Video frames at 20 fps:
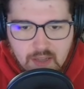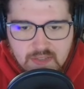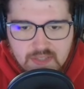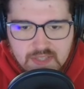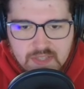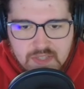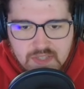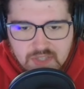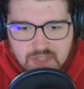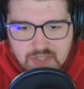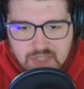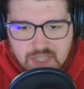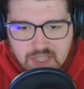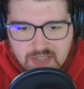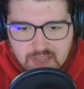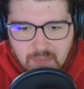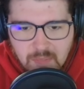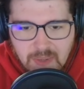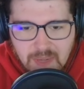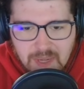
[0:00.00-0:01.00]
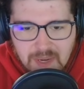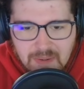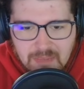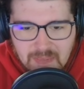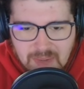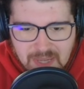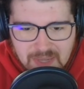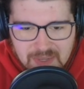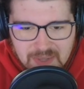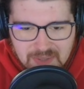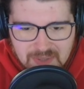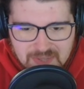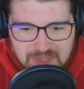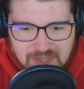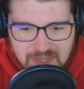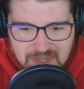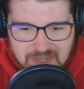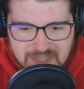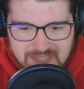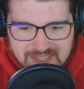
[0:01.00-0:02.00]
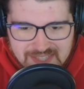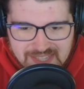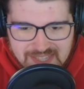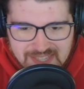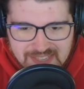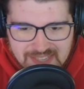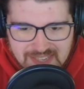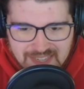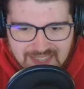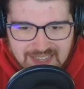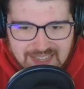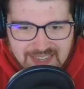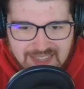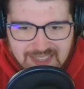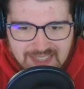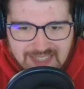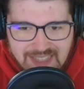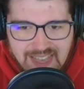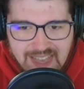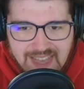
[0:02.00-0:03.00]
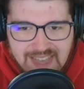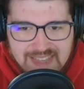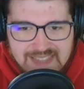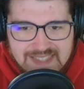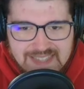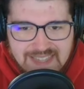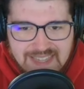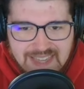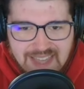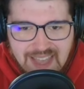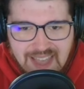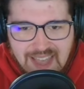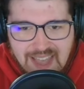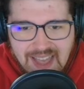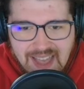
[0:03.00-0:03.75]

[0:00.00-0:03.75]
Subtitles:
This is just like the player model. So you can see that it kind of like has like